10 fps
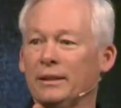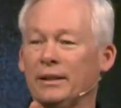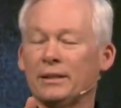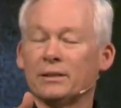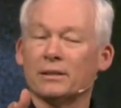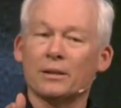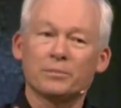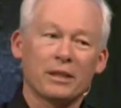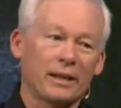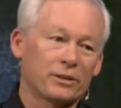And some
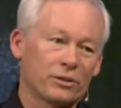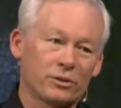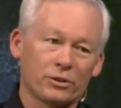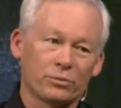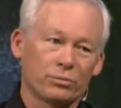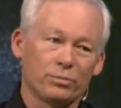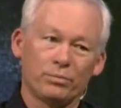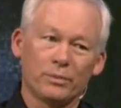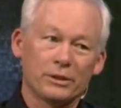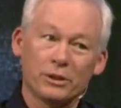texts are just
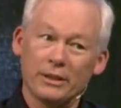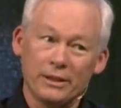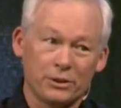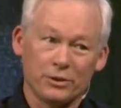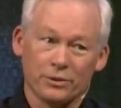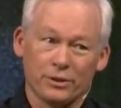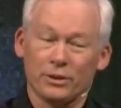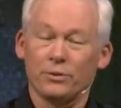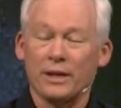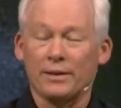much easier to
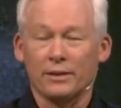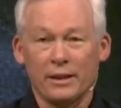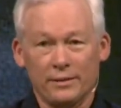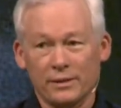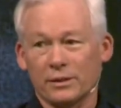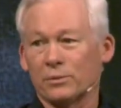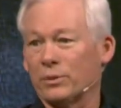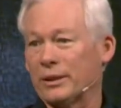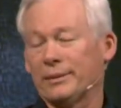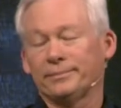do that, and this is
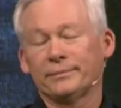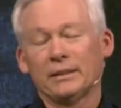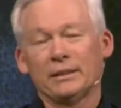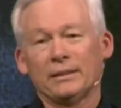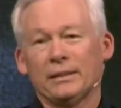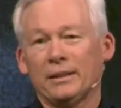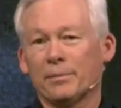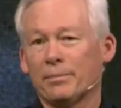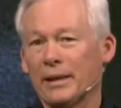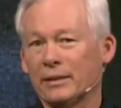one of them. In the
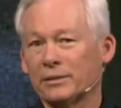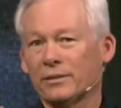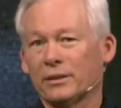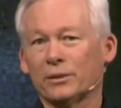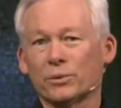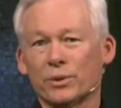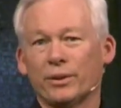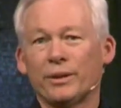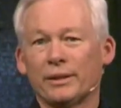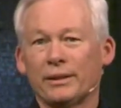mount of the
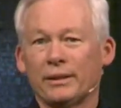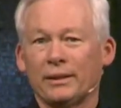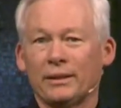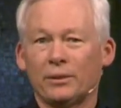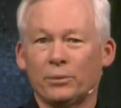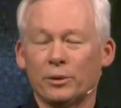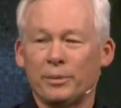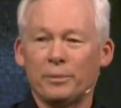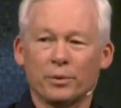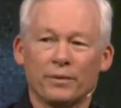Lord, it will
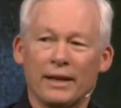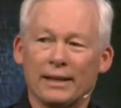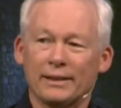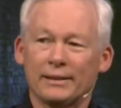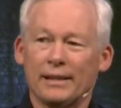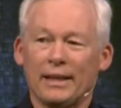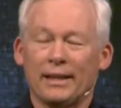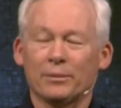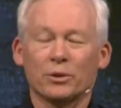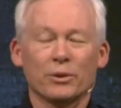be provided. And
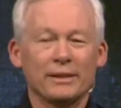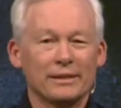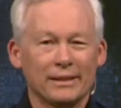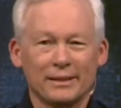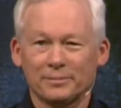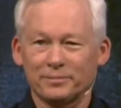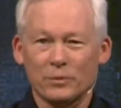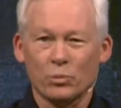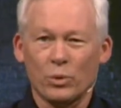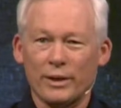I'm going to go ahead and tell you,
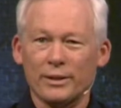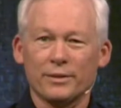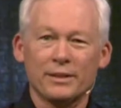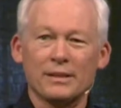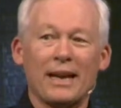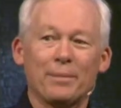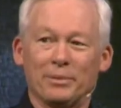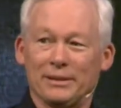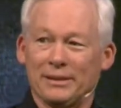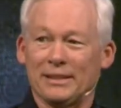where this
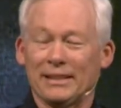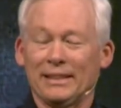happens,